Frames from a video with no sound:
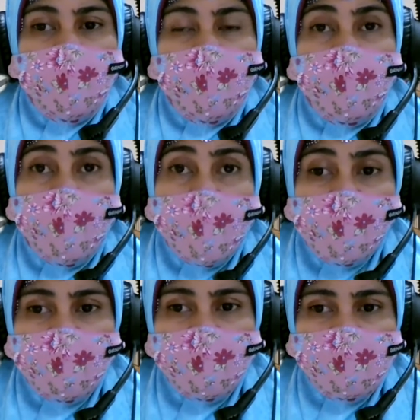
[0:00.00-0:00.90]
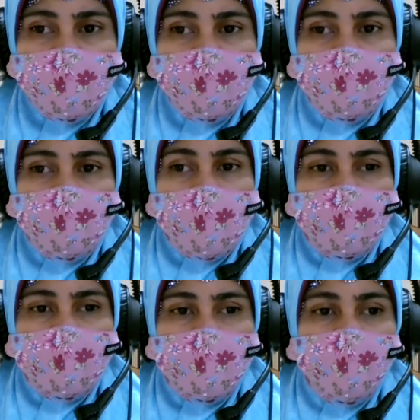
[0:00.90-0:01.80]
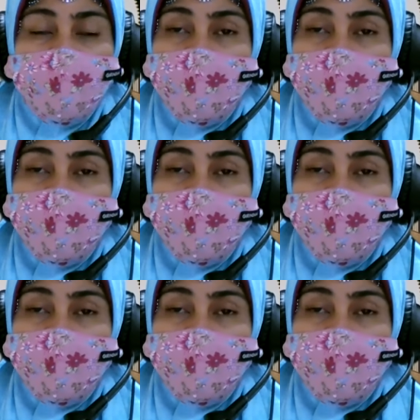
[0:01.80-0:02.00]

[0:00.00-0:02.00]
or aliens, probably.